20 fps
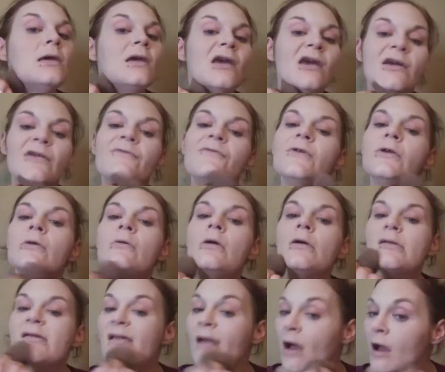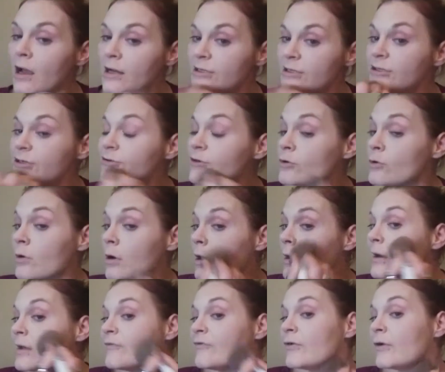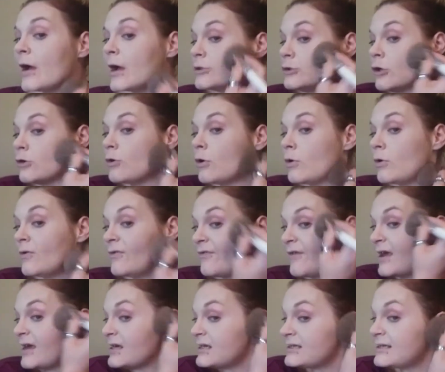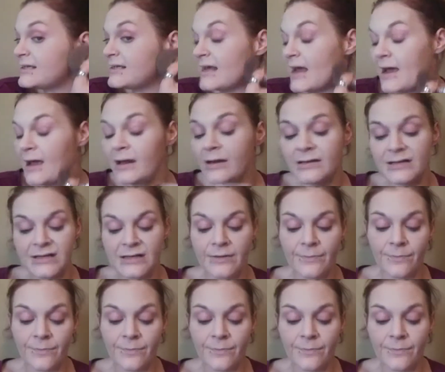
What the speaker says: if you are not sure if you got your whole face set,